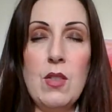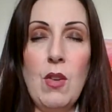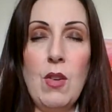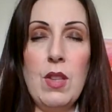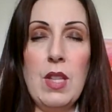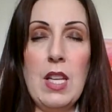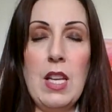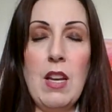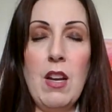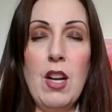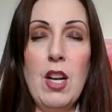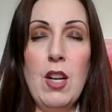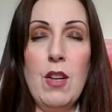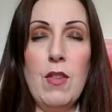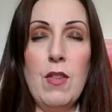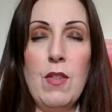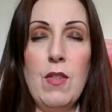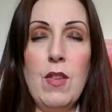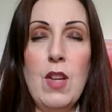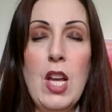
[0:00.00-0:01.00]
on the
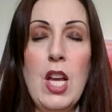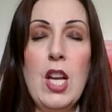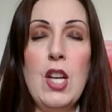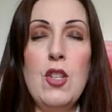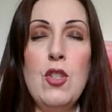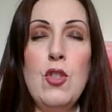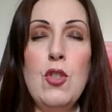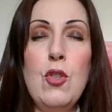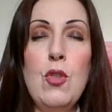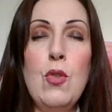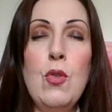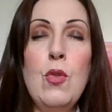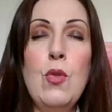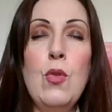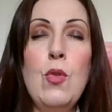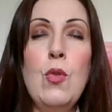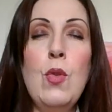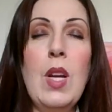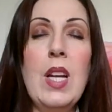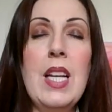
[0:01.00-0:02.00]
earth
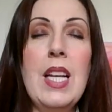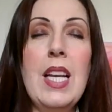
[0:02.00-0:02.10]
to